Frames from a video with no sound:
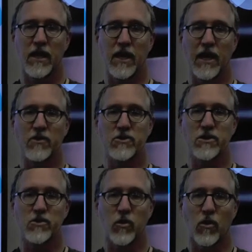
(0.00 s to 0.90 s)
allows
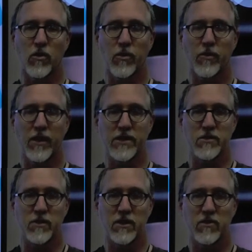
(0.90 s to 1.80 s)
controller
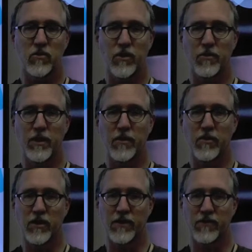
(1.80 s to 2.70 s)
replacement with
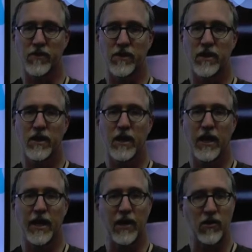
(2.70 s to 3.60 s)
minimal effort,
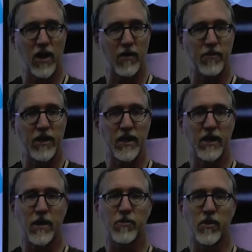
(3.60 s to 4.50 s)
and how copying
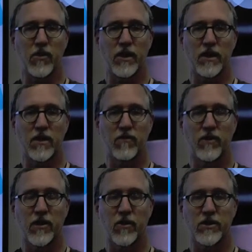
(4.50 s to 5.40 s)
and uploading a
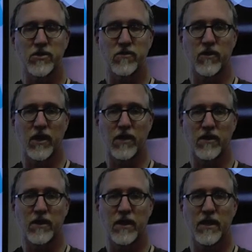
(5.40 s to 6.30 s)
configuration file
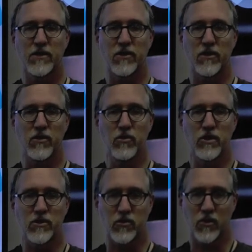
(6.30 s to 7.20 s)
to the new
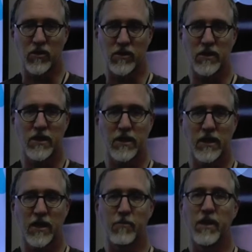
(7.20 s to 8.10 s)
controller
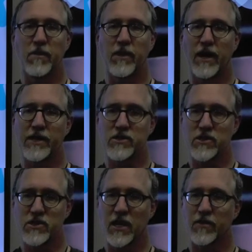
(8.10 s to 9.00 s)
can minimize
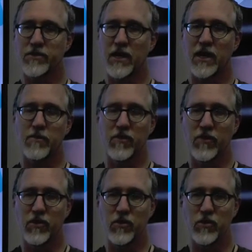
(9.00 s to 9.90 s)
the setup time of
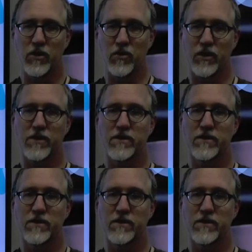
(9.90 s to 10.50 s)
the new unit.